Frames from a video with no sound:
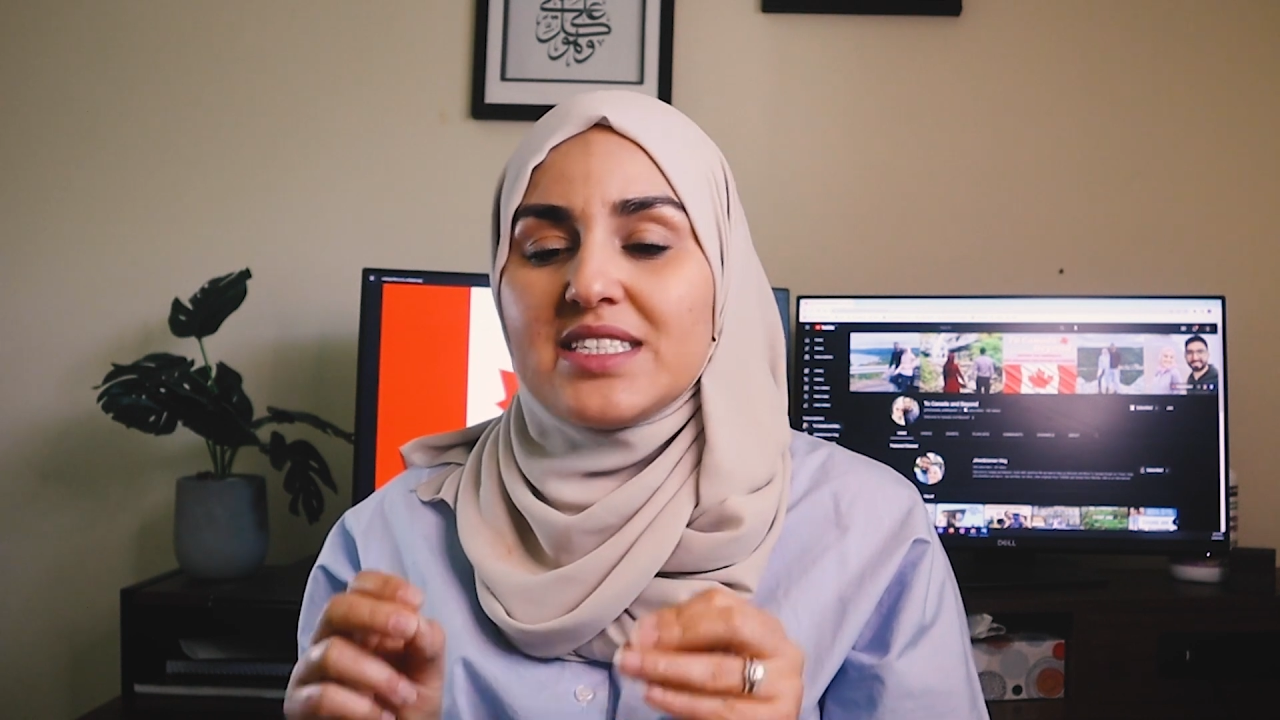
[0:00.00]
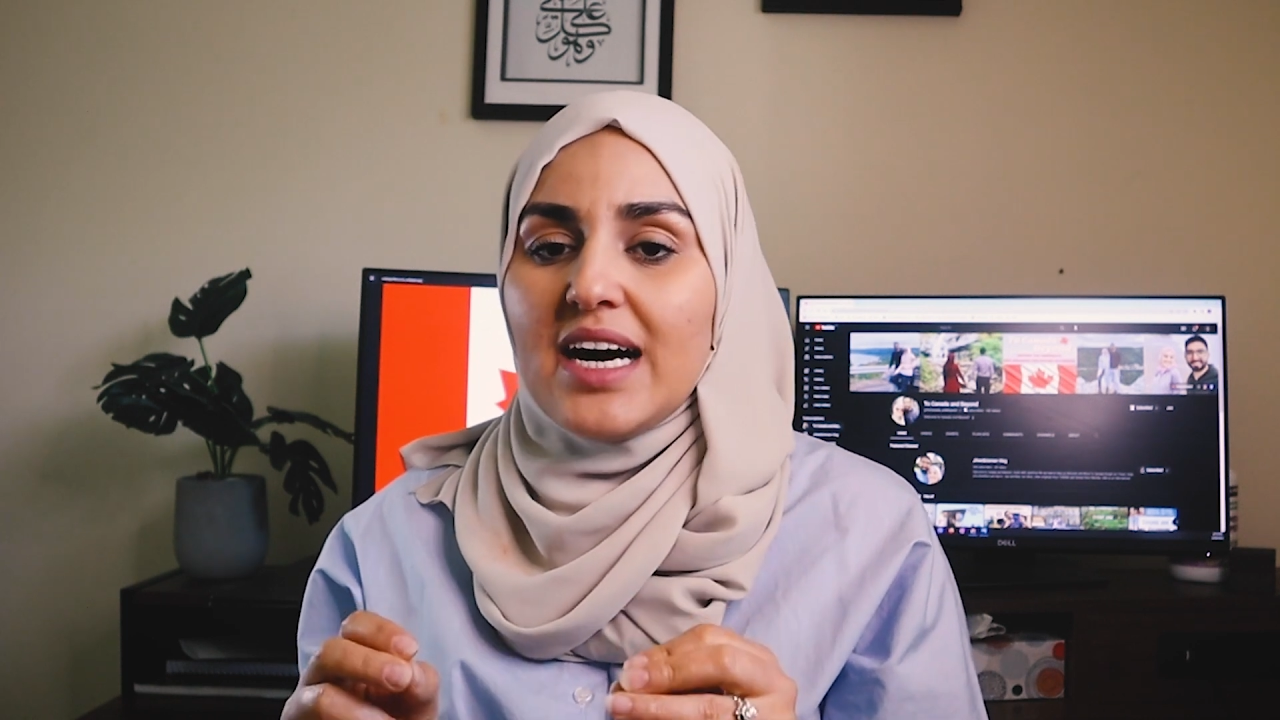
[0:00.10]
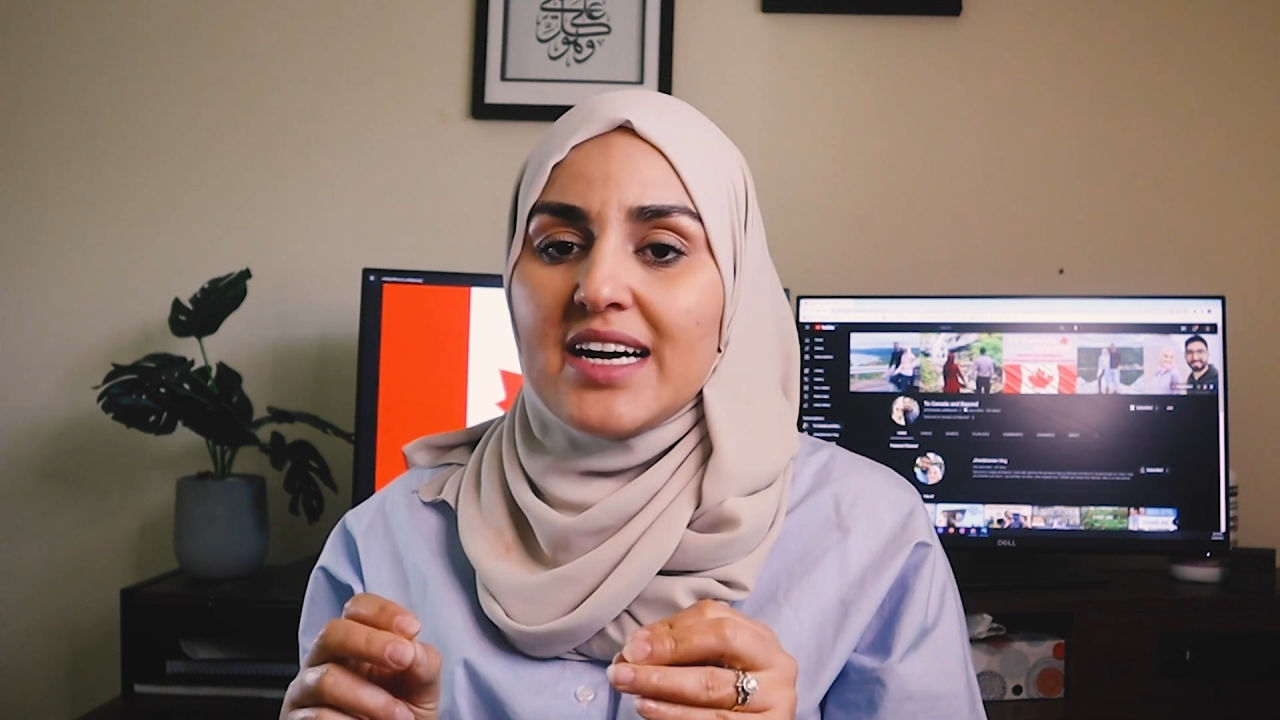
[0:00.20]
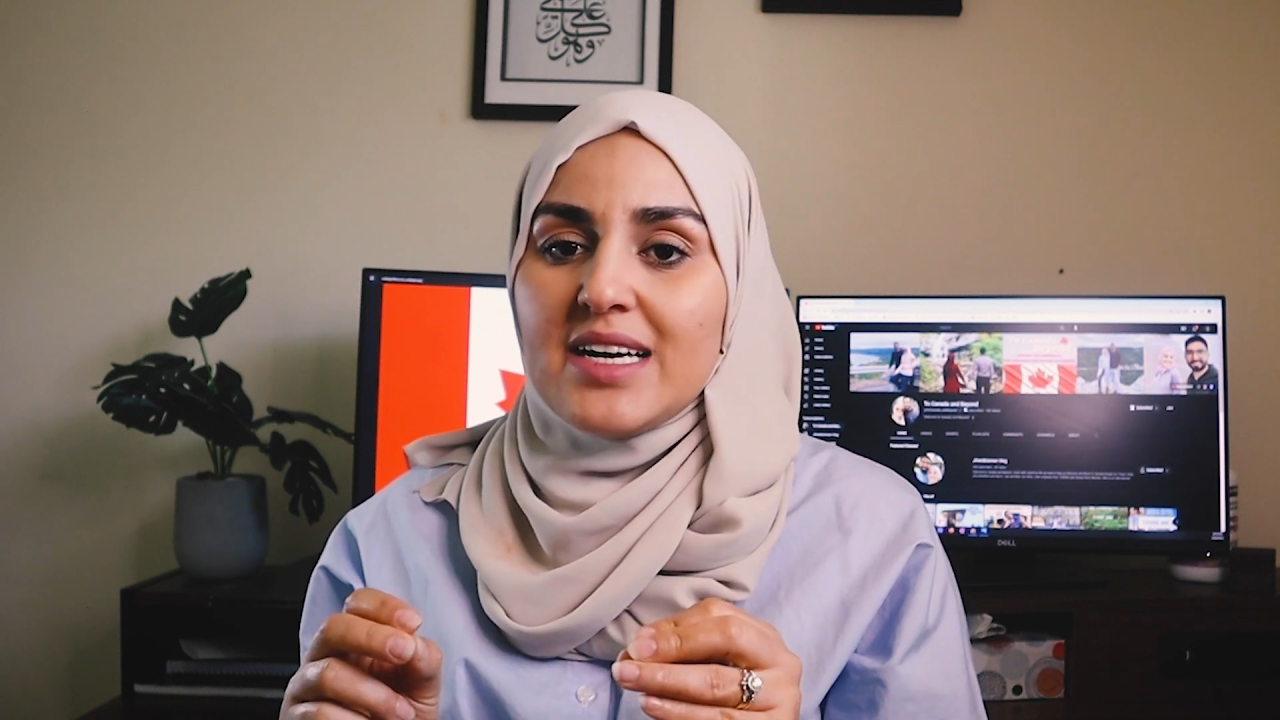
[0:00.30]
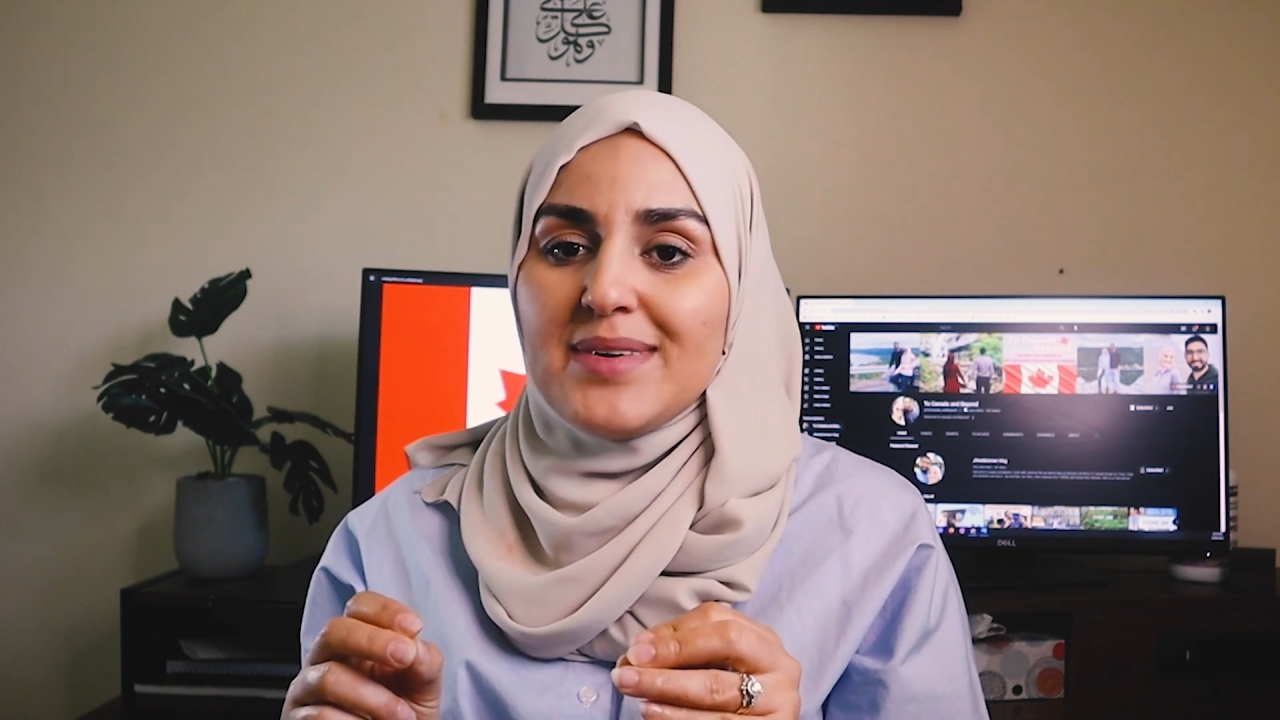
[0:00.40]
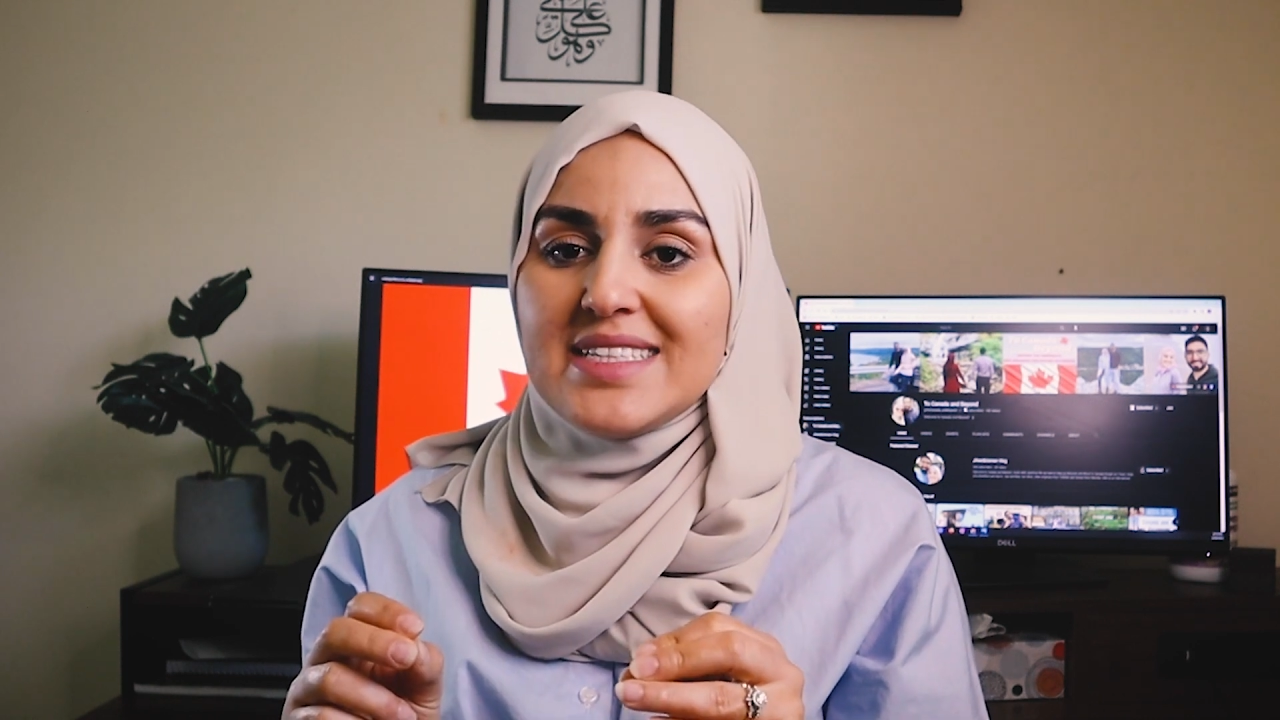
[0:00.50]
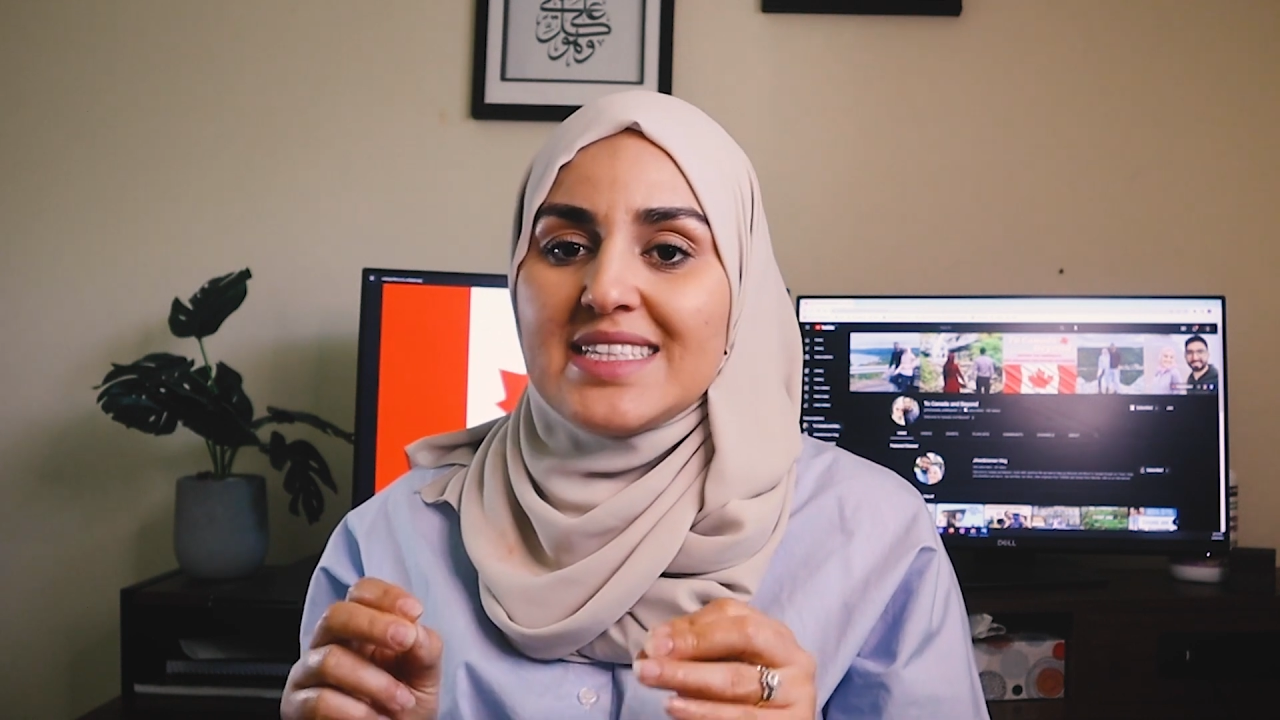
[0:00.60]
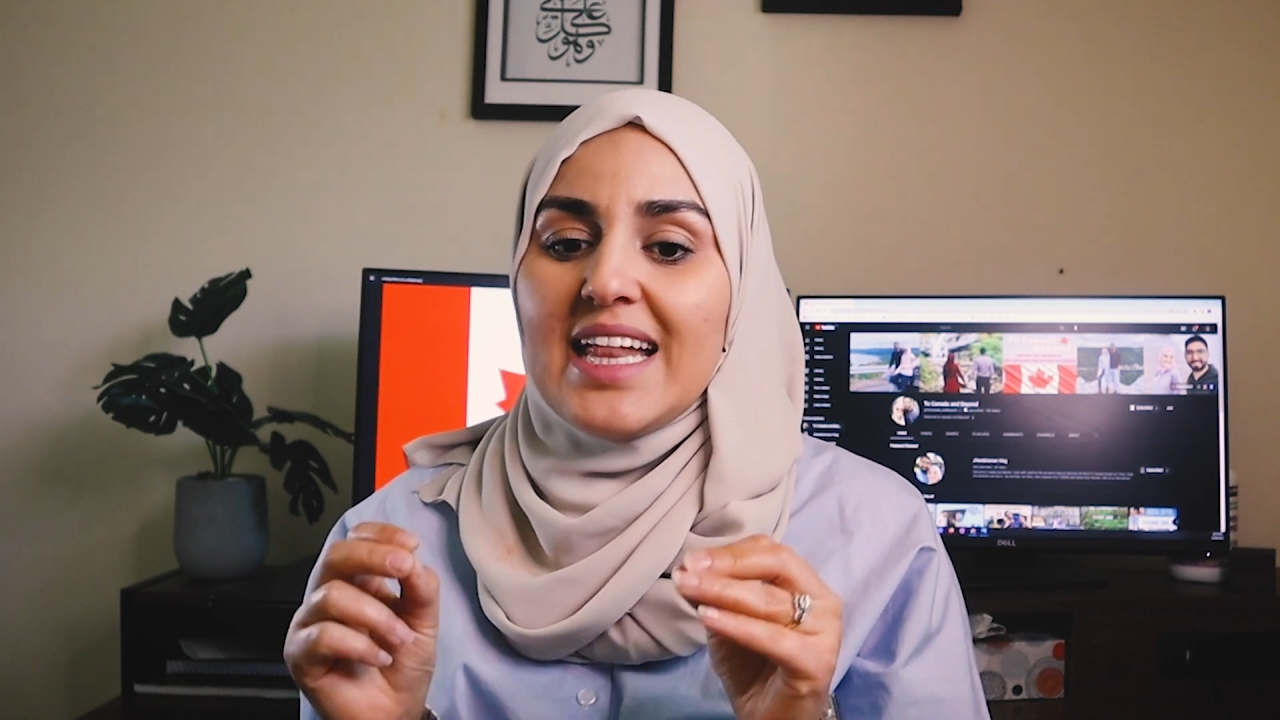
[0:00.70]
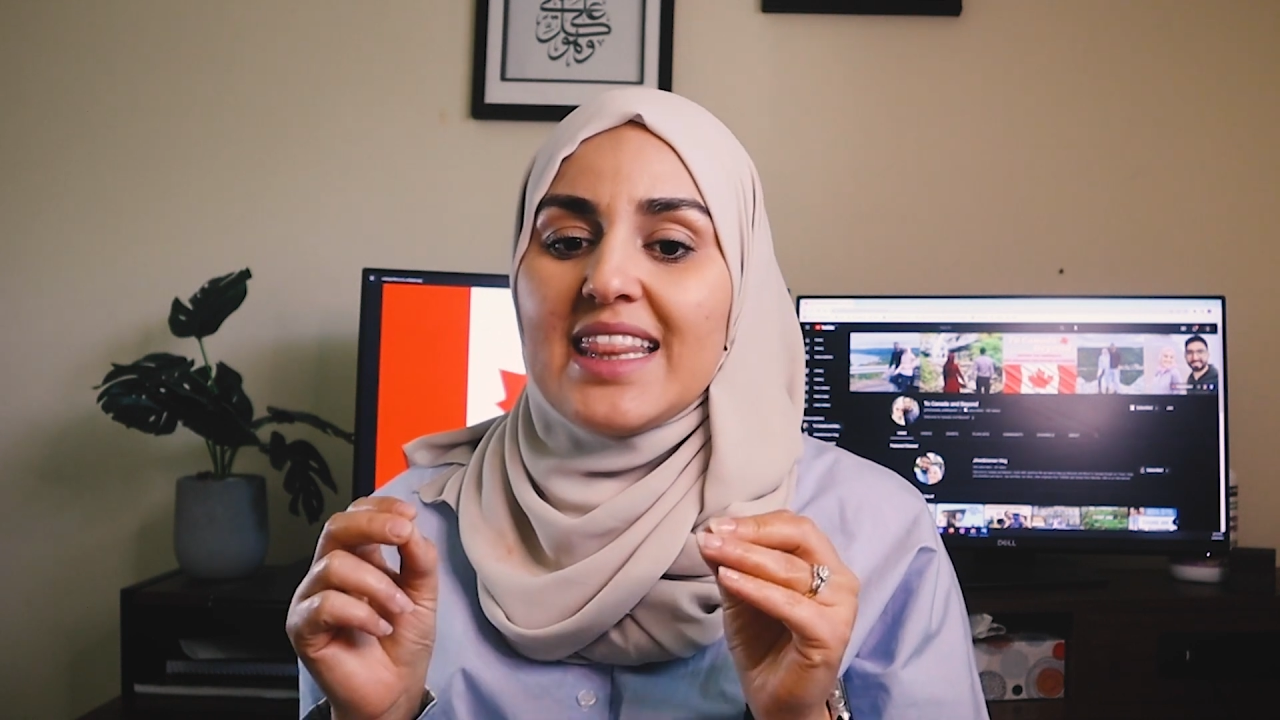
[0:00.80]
document